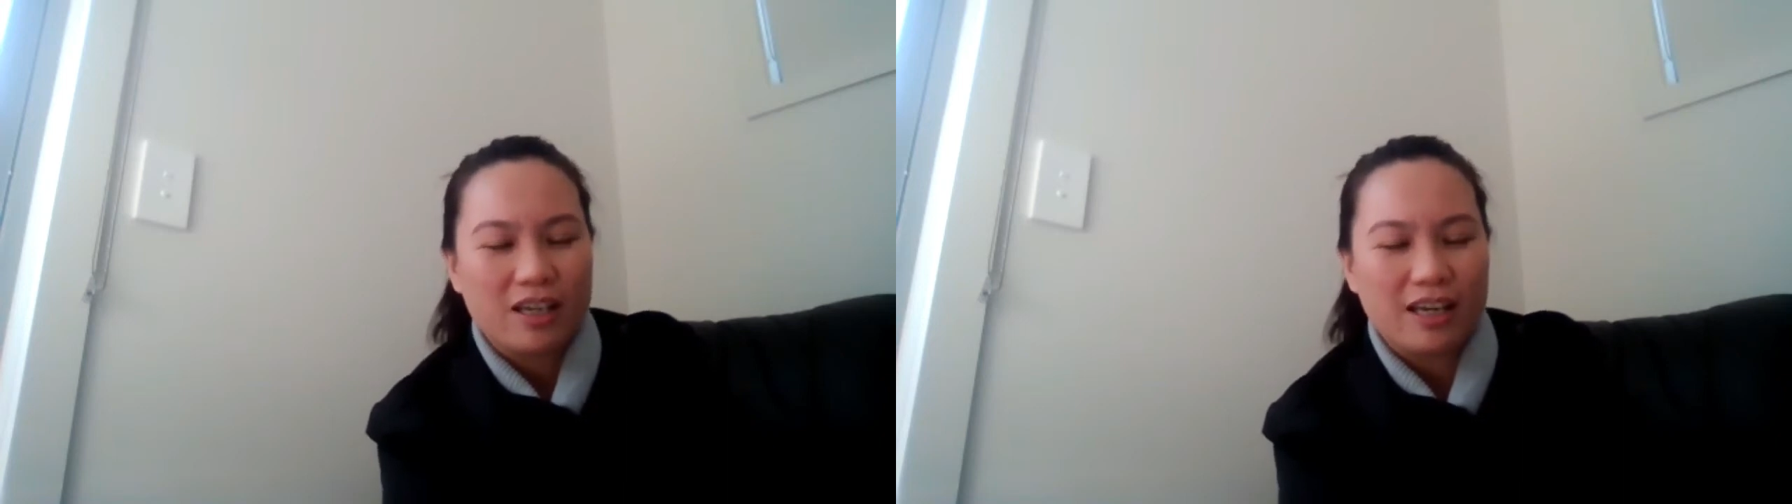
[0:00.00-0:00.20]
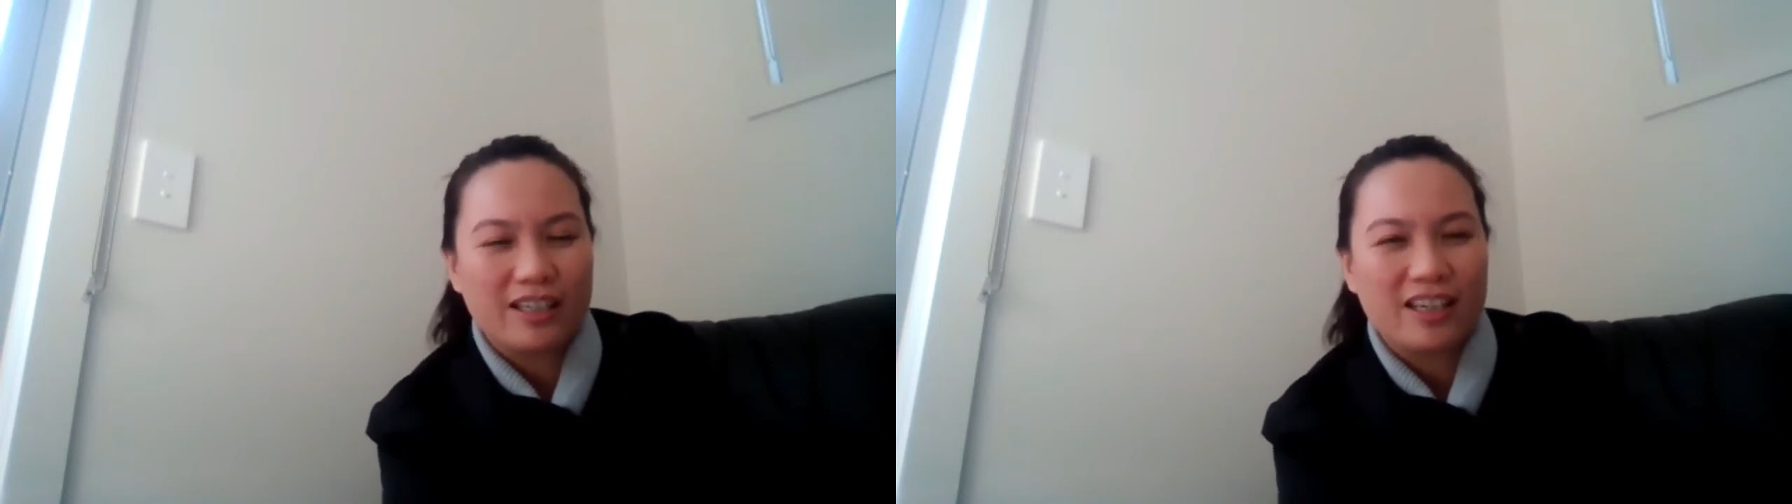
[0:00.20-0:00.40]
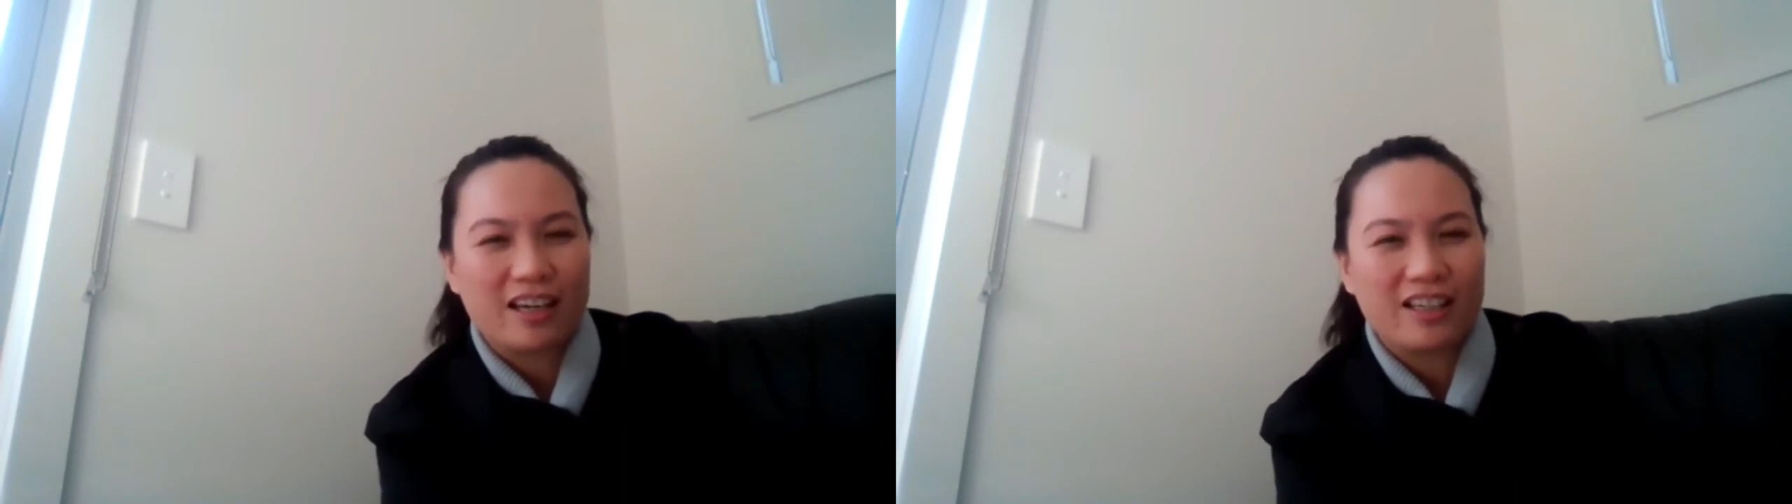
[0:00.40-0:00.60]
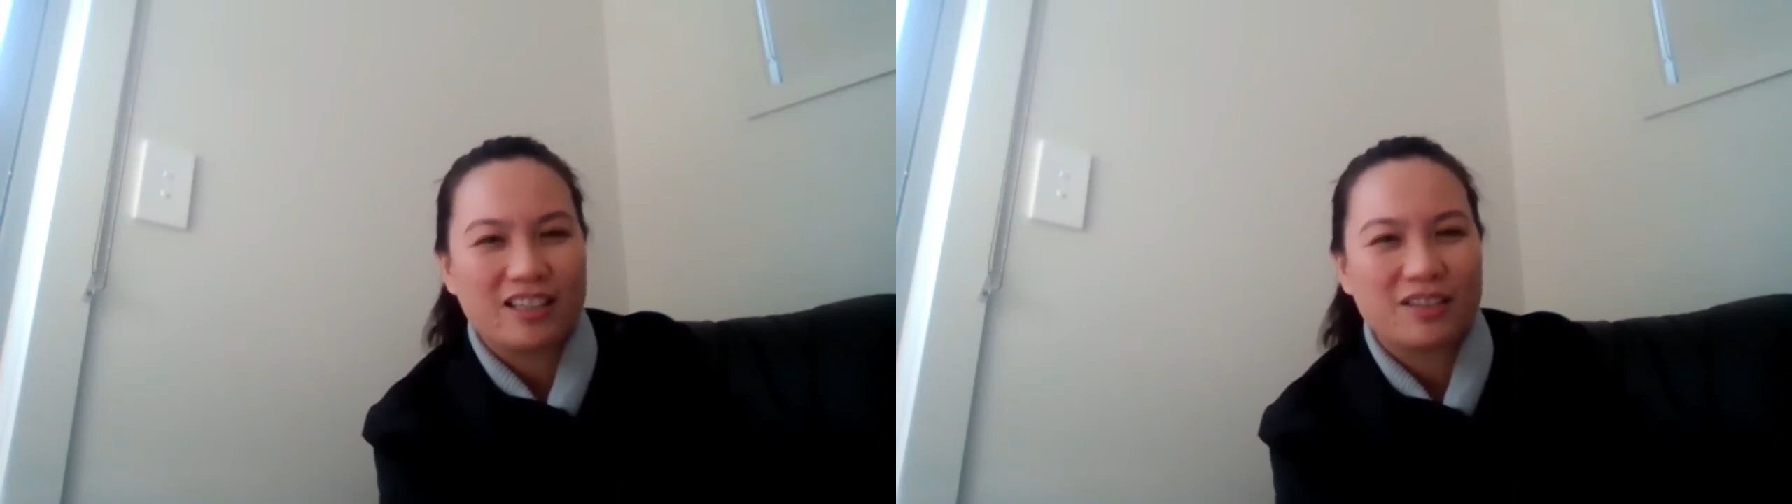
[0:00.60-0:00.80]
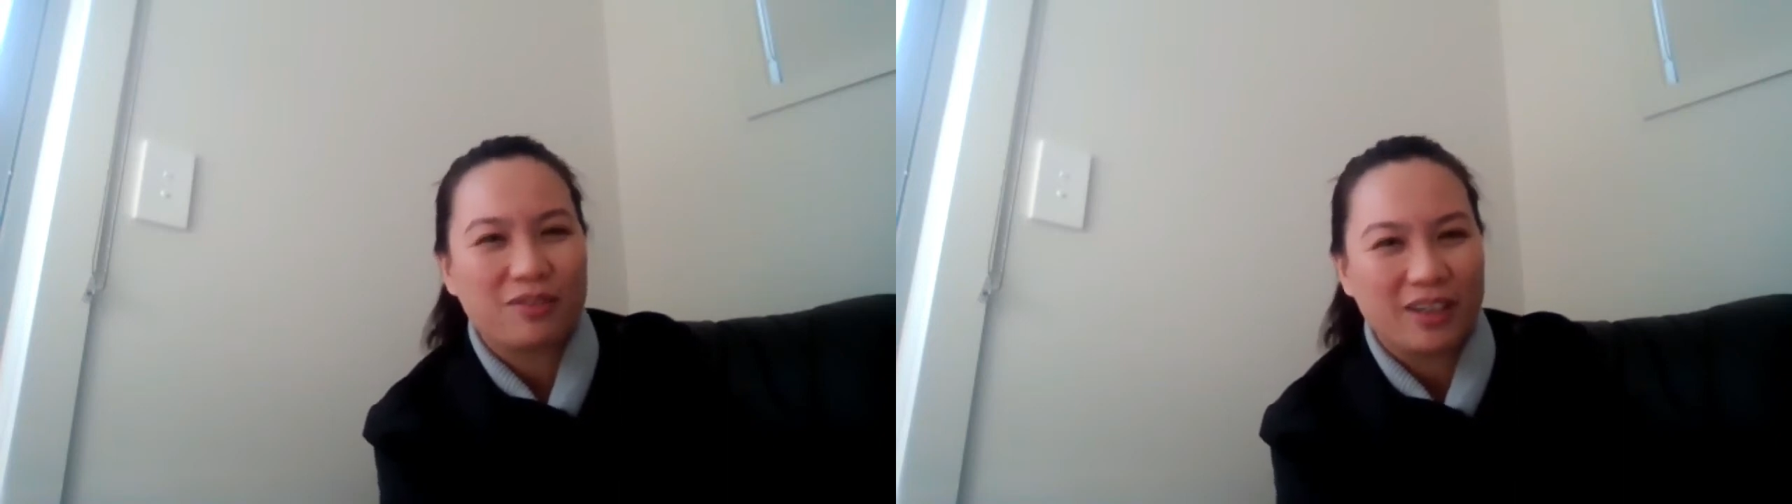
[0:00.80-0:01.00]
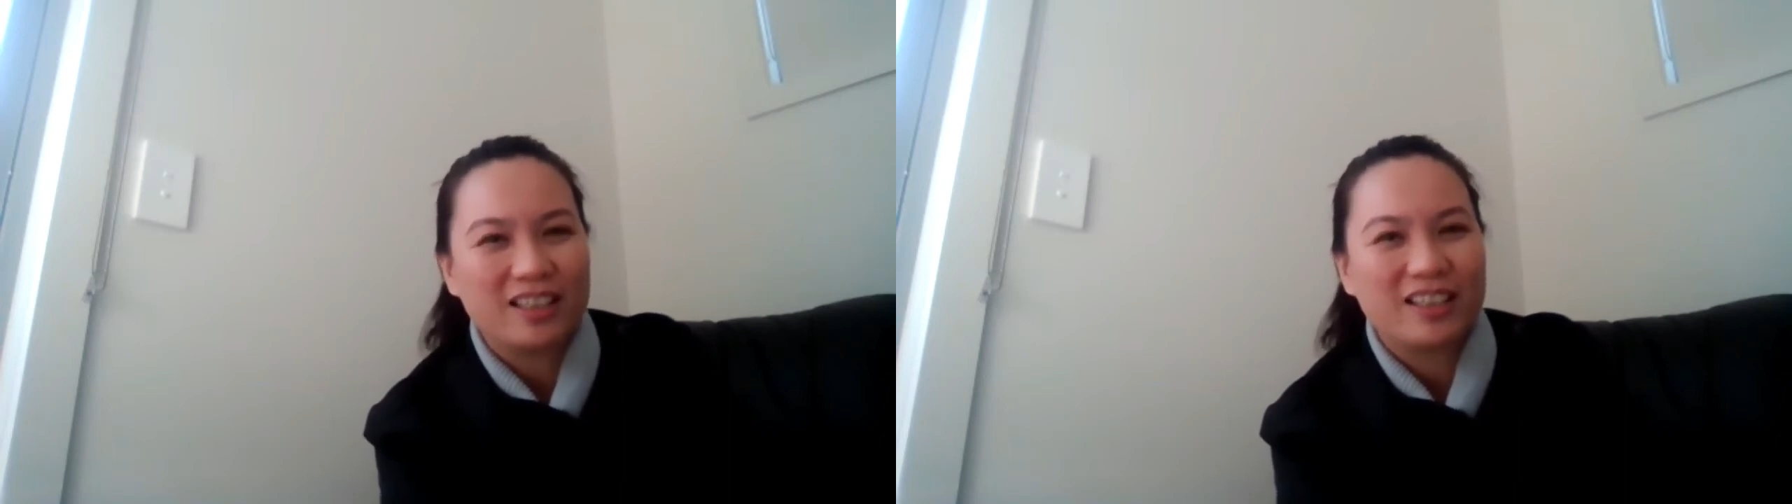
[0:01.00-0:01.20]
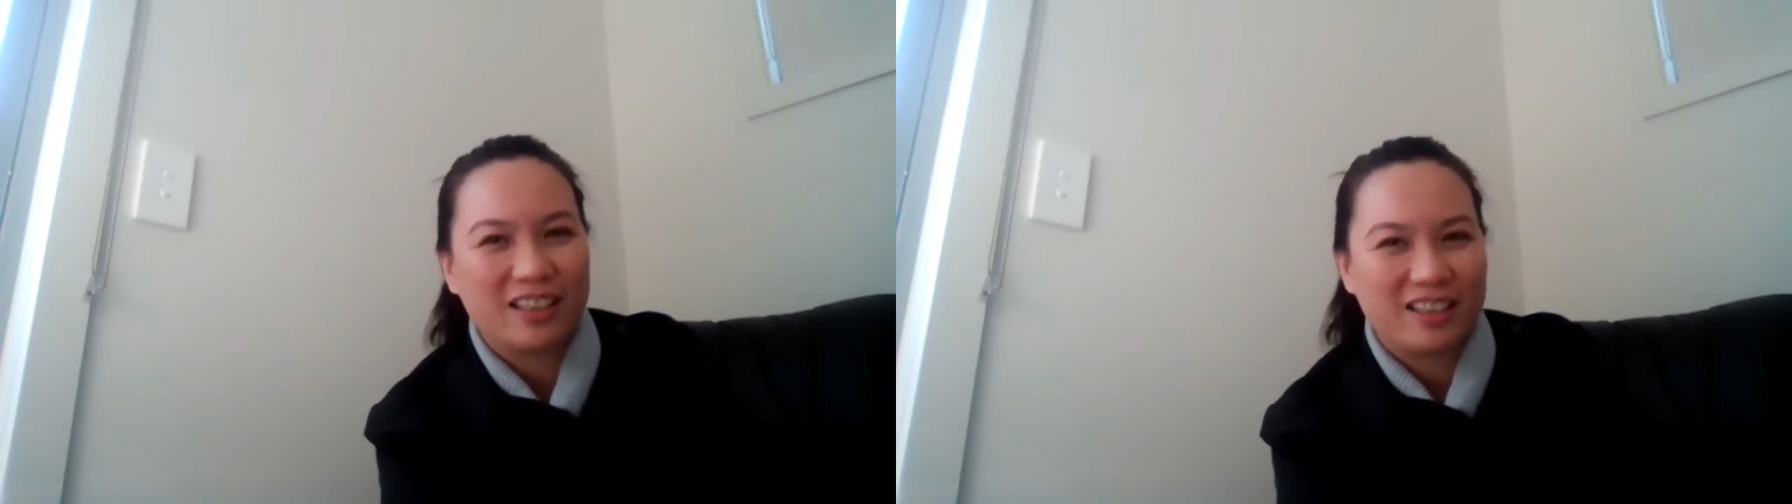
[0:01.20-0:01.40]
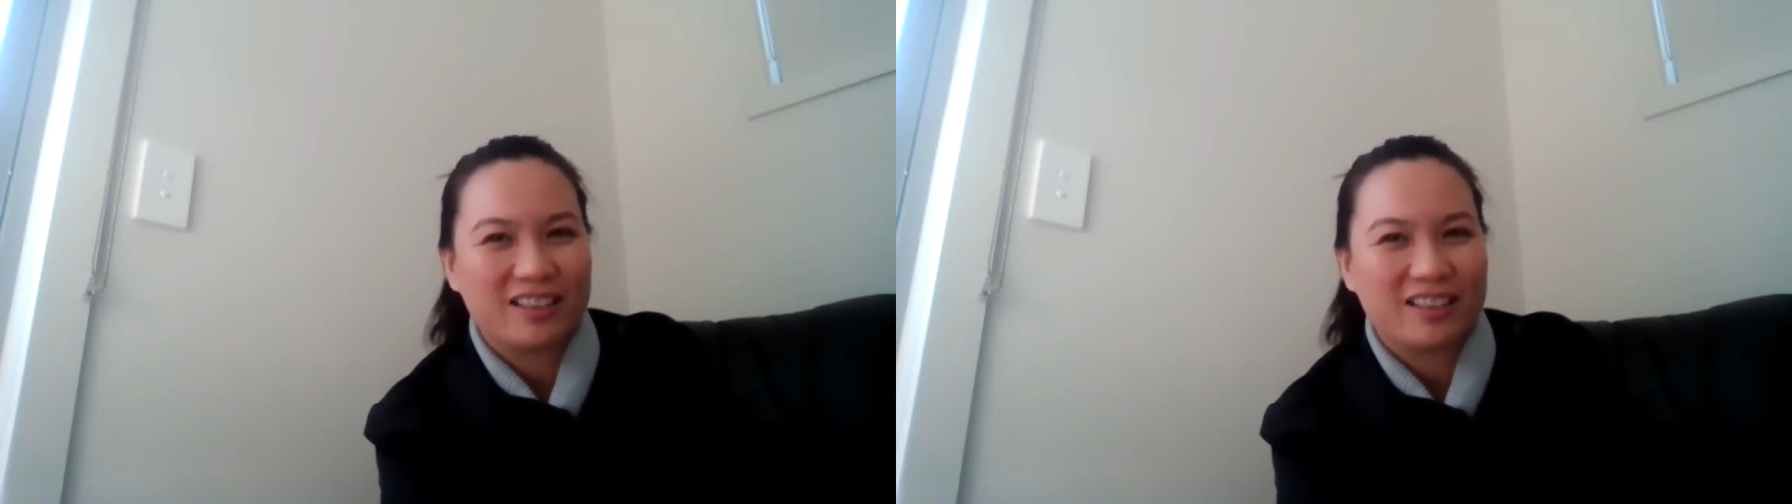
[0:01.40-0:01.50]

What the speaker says: NDIS funding.